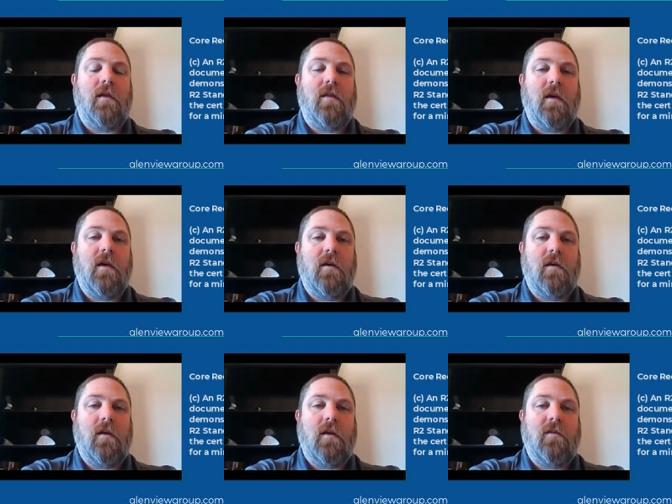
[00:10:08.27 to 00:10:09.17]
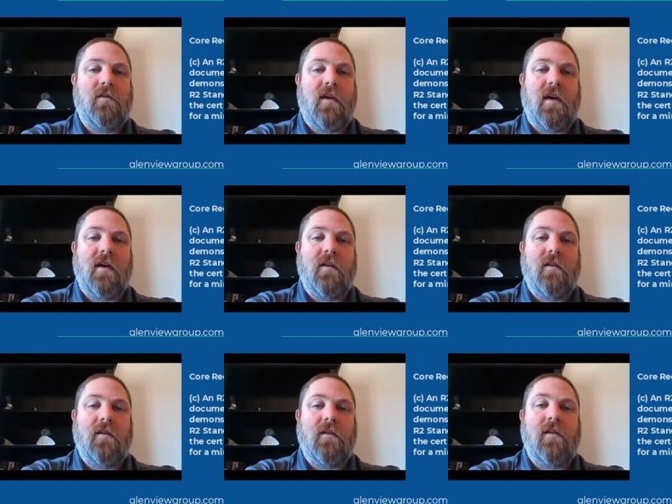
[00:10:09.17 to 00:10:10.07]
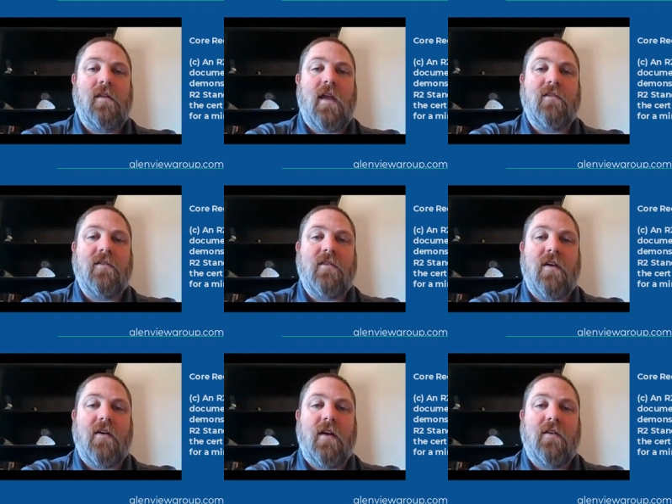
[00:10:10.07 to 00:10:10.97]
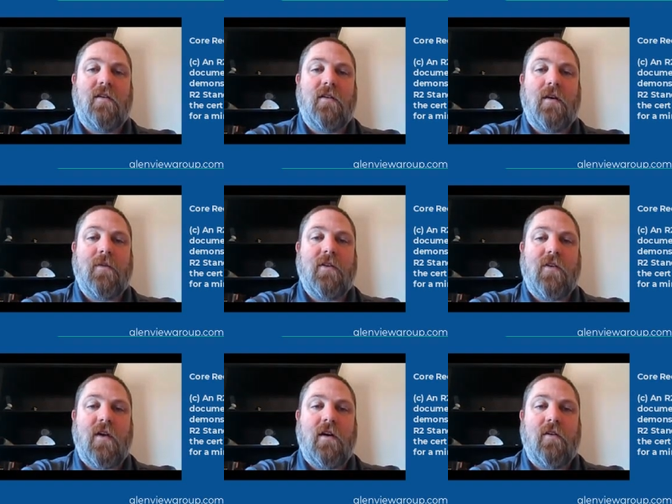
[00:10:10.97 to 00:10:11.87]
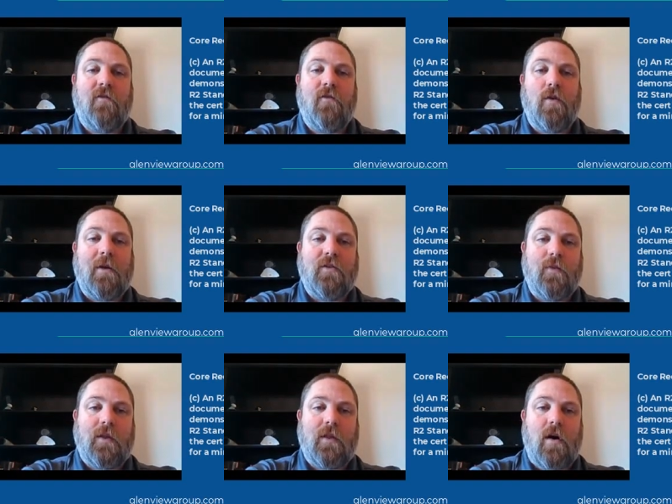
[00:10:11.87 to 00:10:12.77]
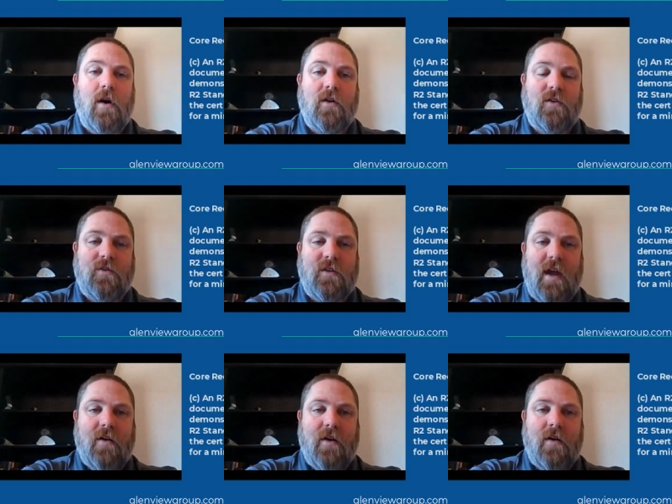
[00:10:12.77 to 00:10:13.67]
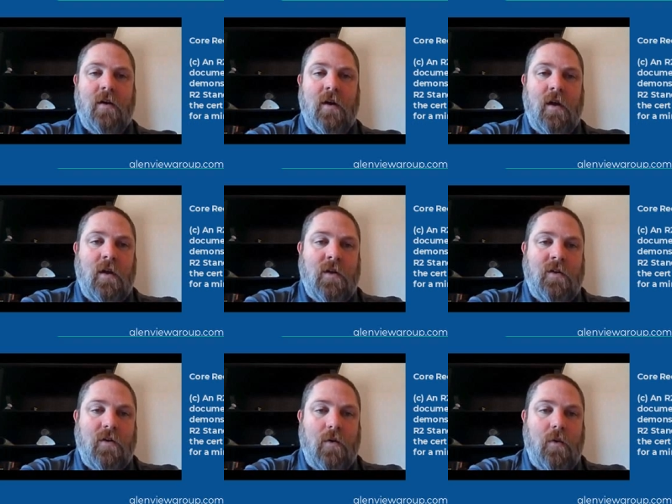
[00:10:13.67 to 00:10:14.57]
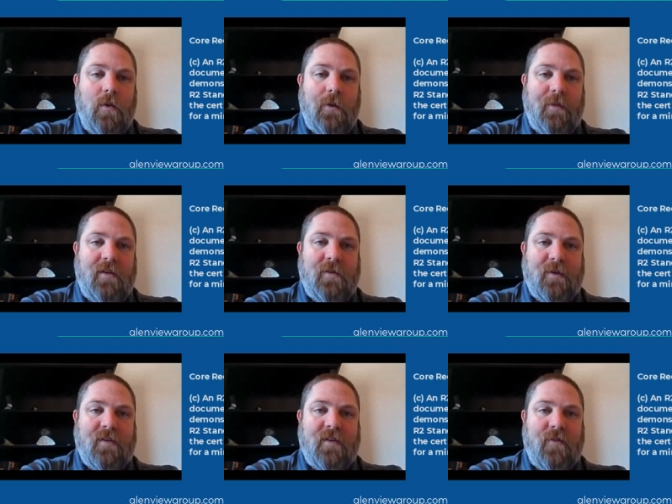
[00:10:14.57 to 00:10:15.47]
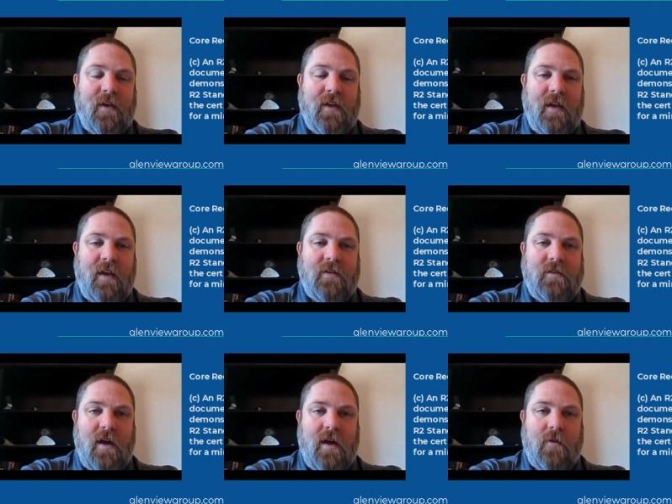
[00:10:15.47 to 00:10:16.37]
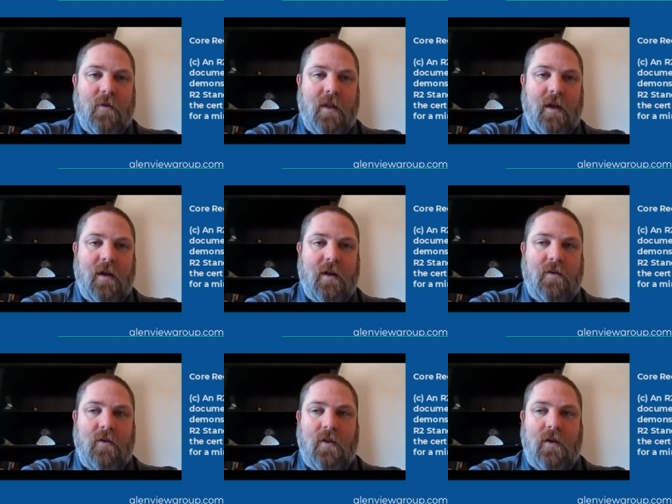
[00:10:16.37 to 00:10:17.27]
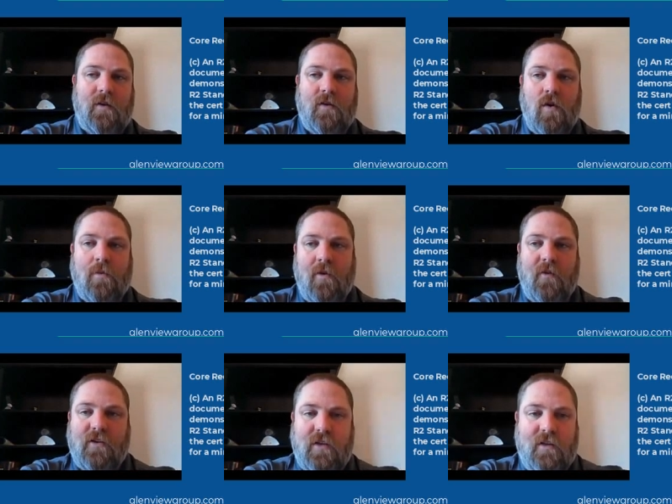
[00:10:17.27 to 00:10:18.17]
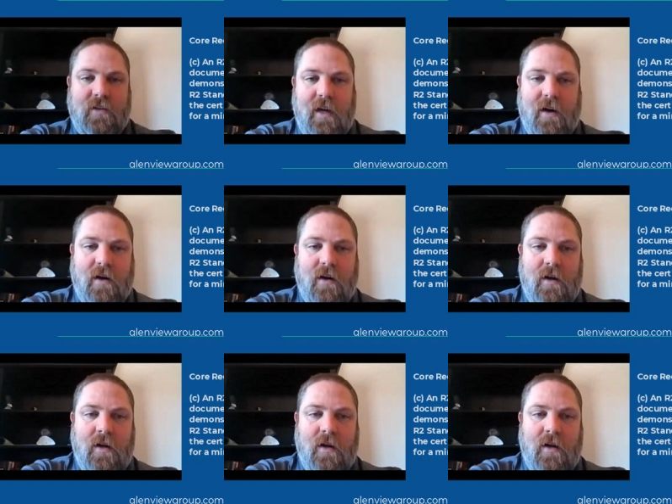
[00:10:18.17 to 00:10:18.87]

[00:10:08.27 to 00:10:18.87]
I think it's saying necessary to demonstrate conformance with the R2 standard. So it would be specific things that are related to these core provisions here.